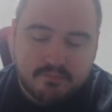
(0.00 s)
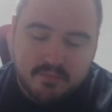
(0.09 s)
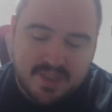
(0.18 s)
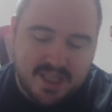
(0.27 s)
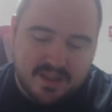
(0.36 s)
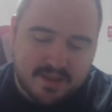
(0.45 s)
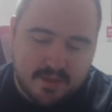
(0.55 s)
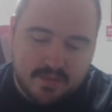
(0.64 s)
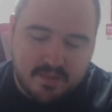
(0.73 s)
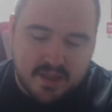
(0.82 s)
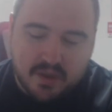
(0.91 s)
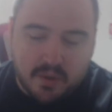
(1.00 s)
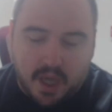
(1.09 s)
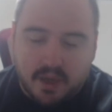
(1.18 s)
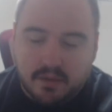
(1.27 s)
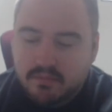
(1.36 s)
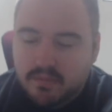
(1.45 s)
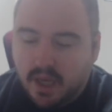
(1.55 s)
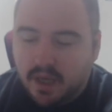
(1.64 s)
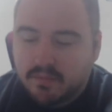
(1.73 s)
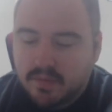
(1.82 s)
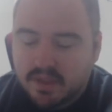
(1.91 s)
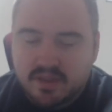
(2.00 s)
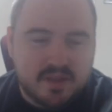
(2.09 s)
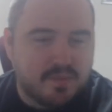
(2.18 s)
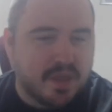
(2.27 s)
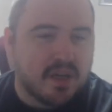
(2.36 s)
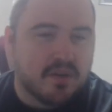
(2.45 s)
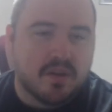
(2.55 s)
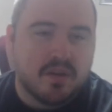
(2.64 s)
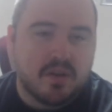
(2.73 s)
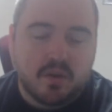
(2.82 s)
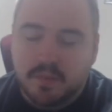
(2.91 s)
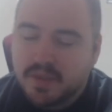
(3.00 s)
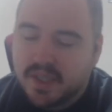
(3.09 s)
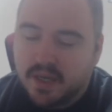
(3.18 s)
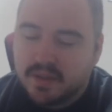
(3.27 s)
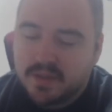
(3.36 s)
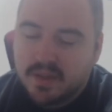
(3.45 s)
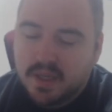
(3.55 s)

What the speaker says: It's okay. Yeah, it's just bigger than the normal size.